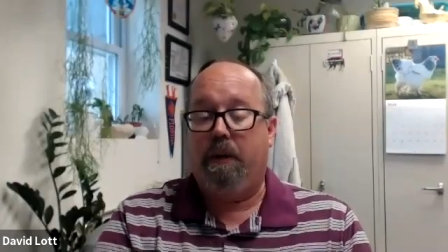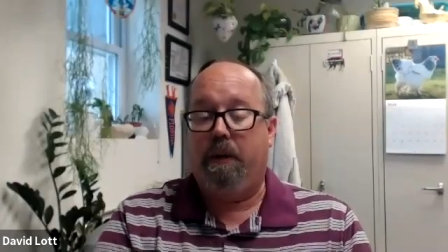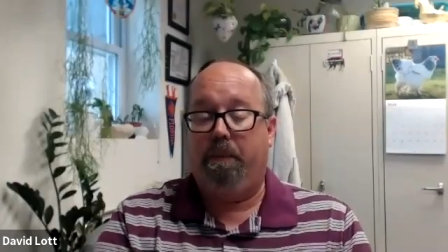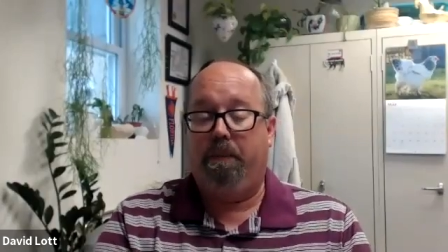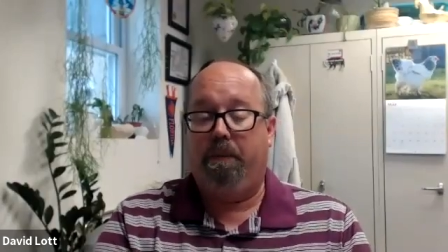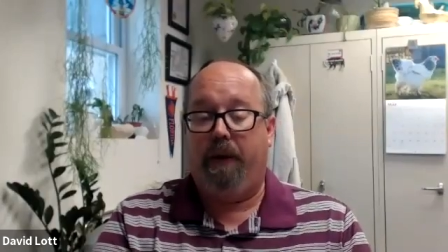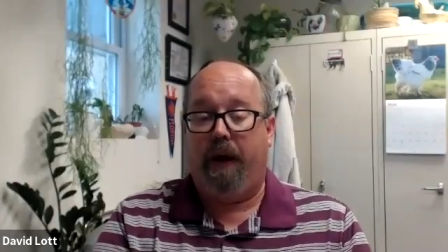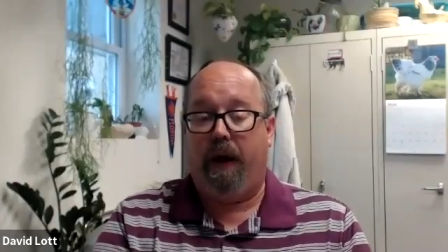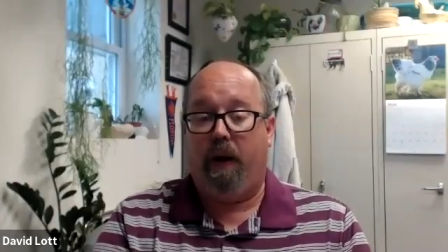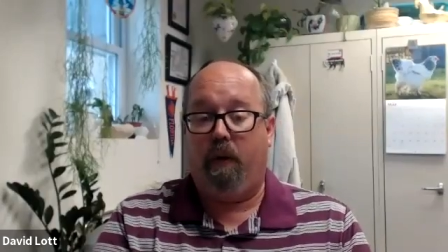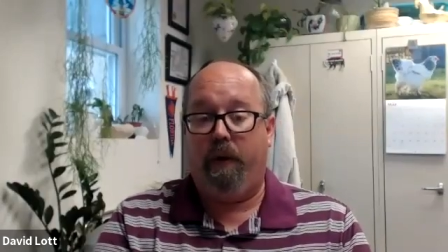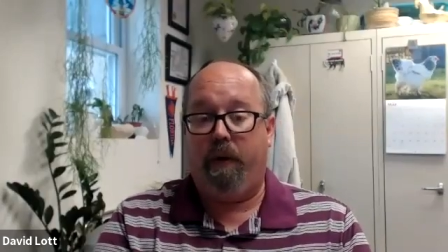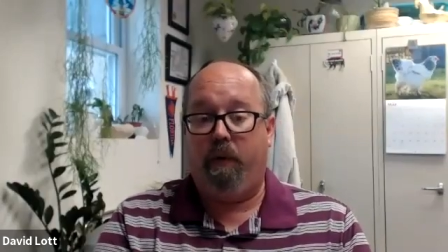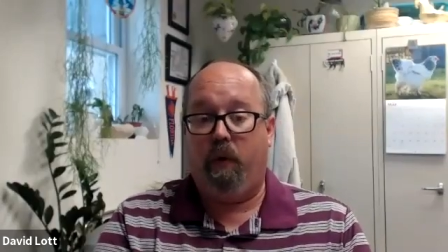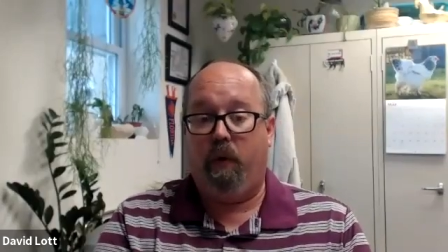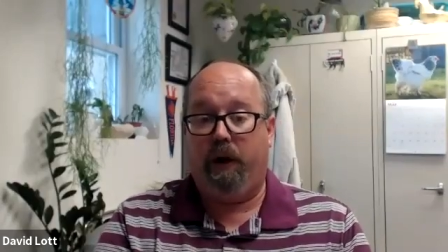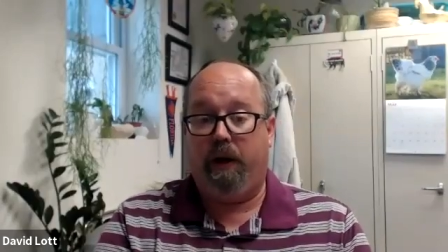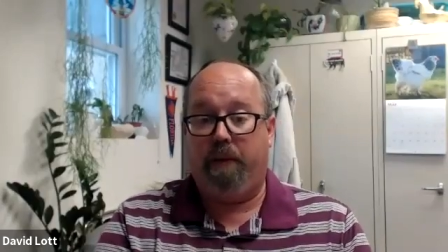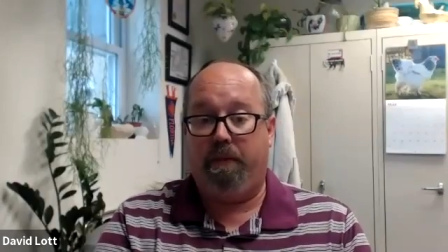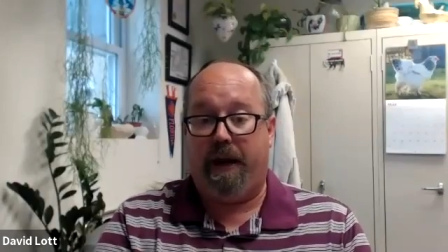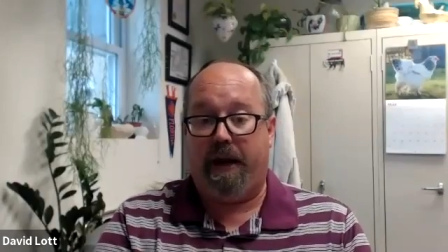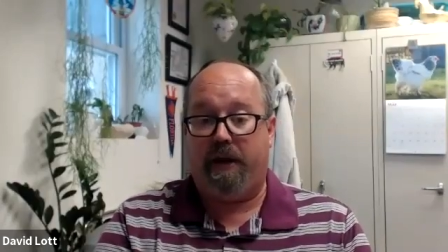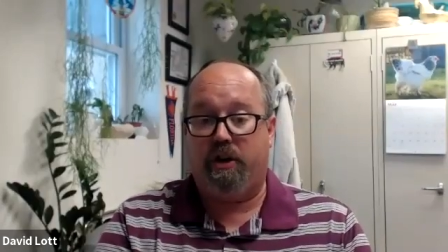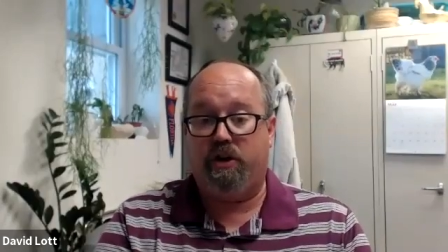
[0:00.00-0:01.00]
but we want
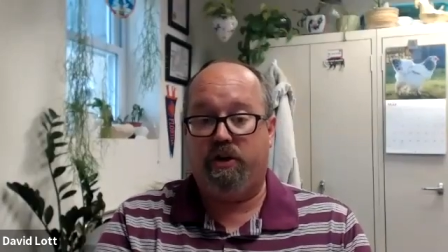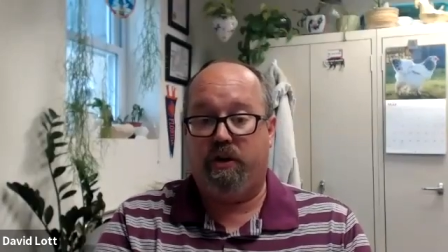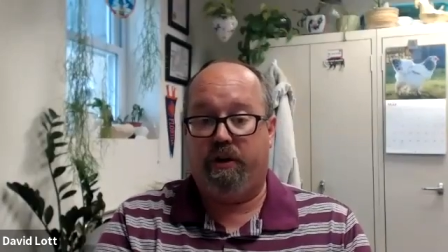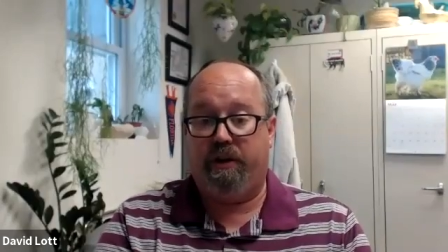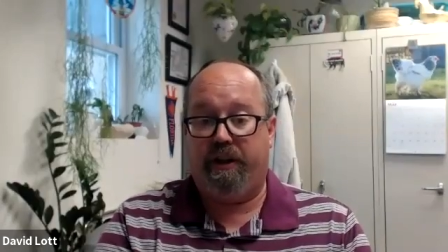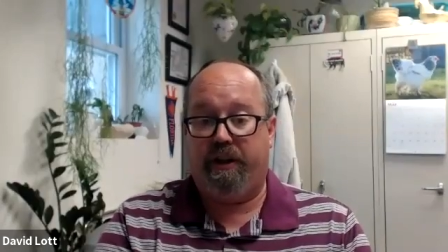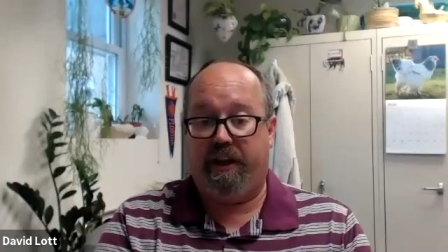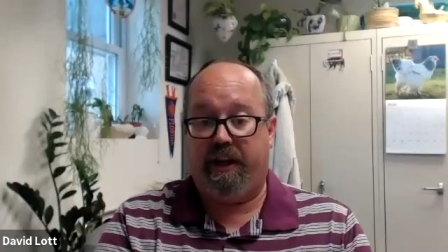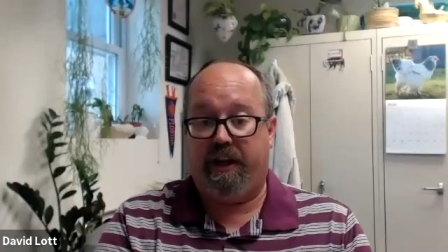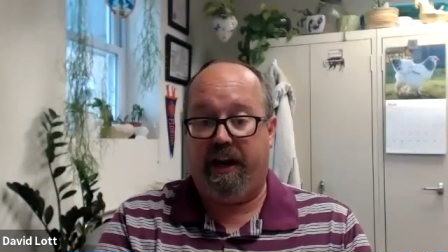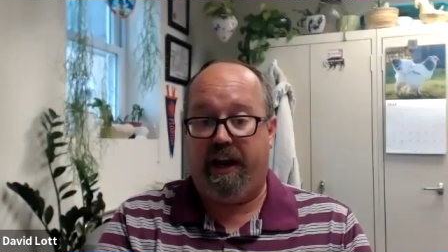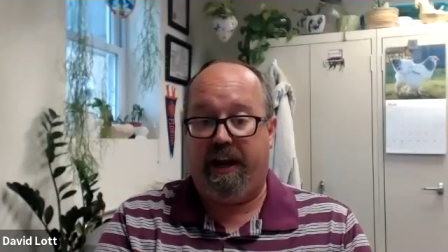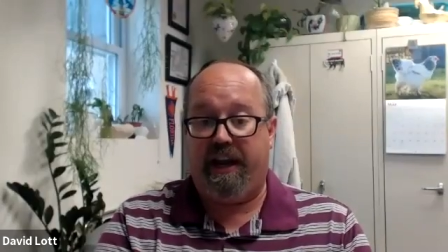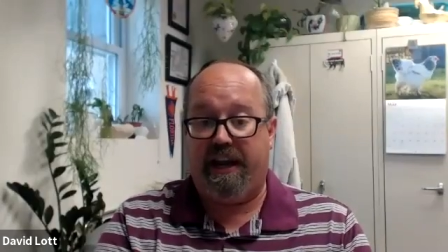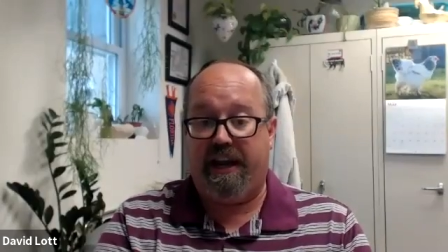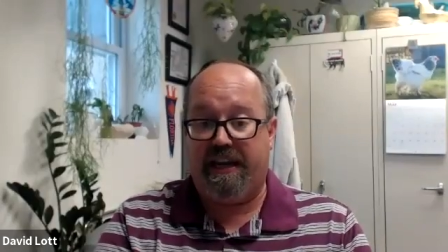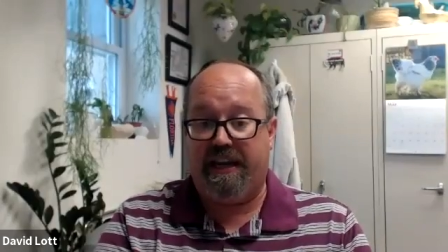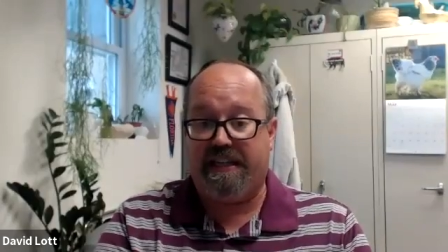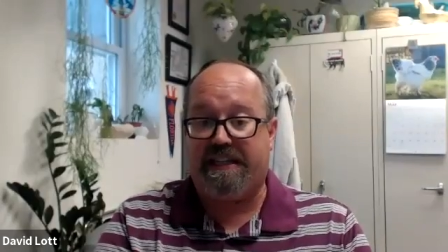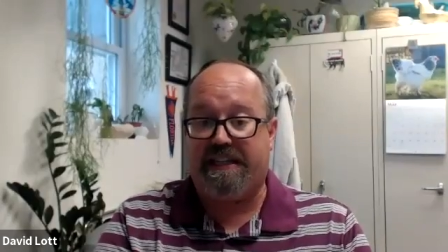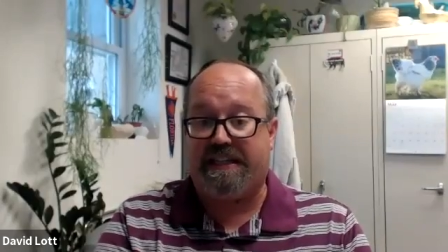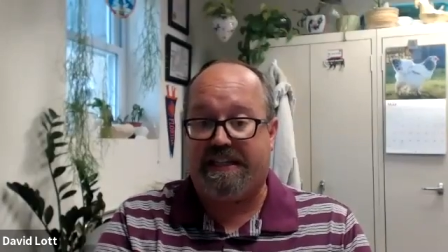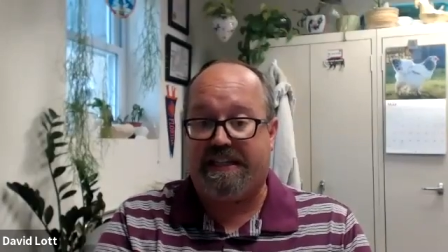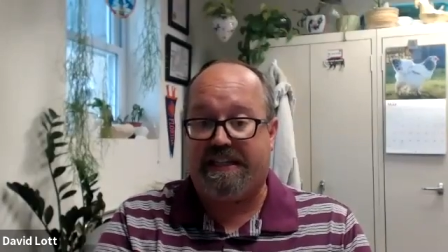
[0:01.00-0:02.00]
to make sure that it
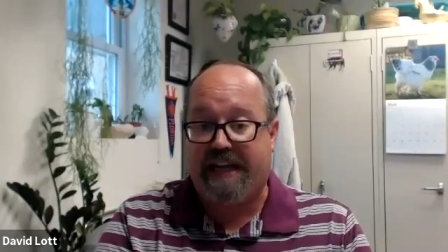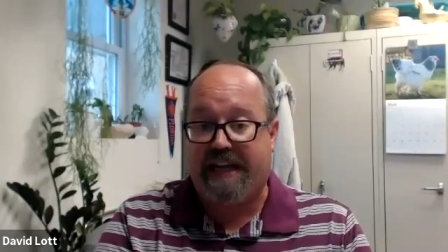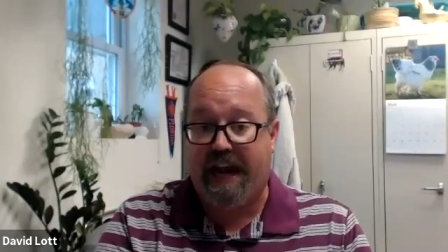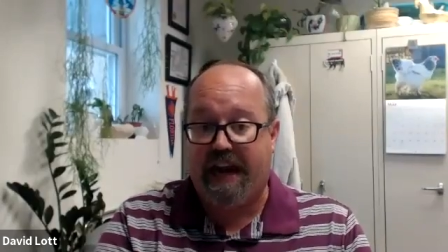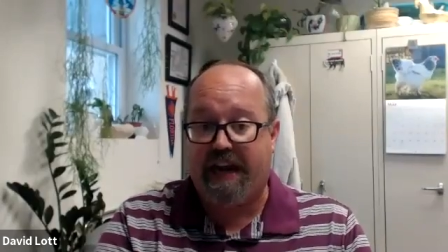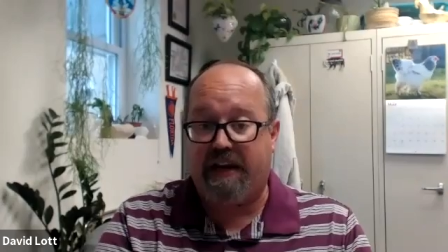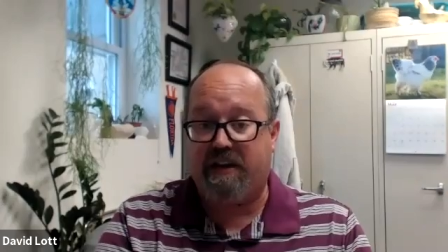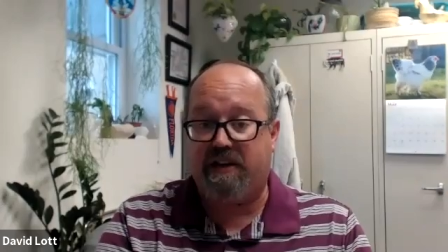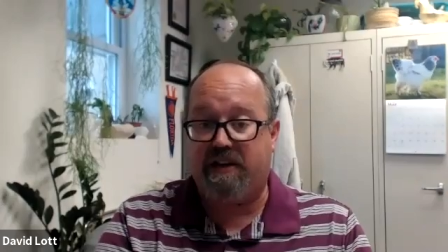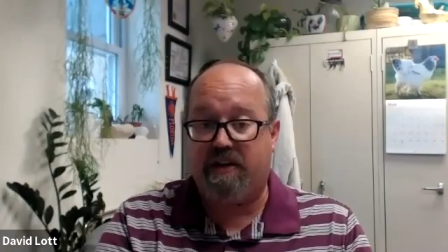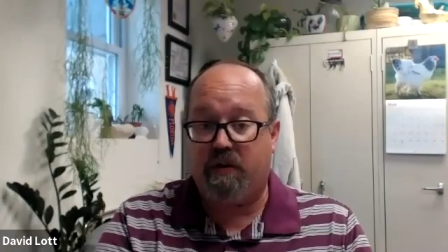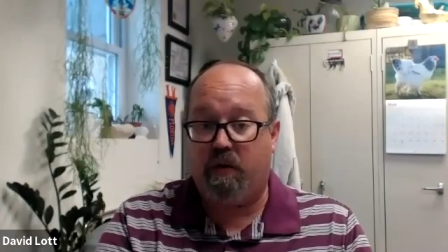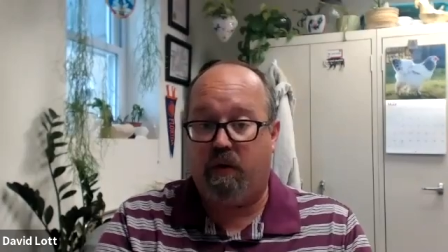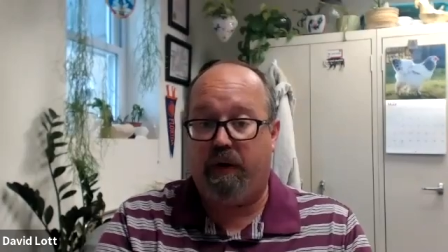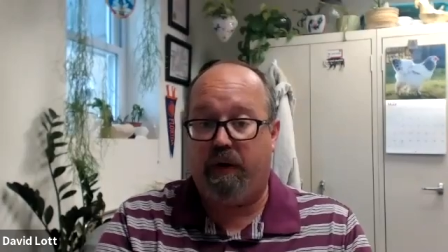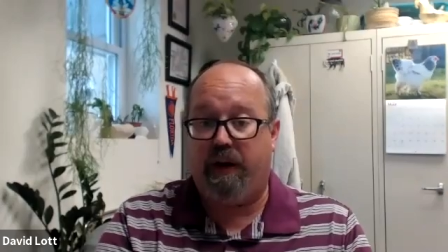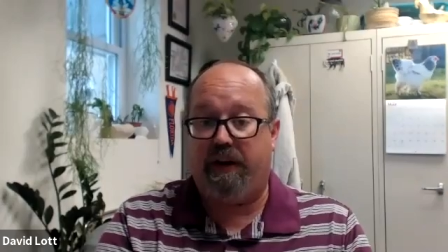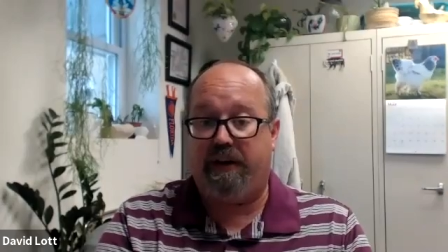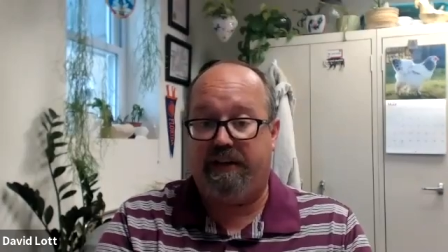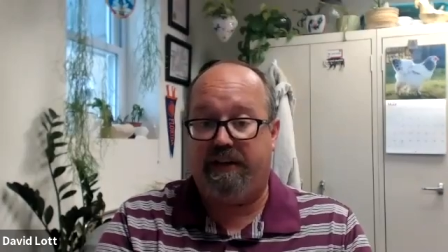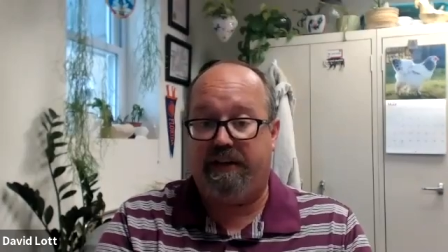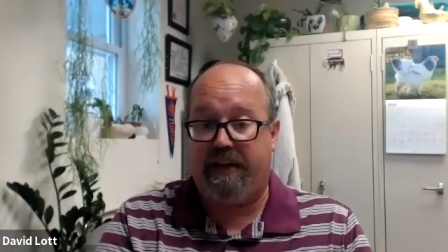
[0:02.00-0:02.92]
is staked so it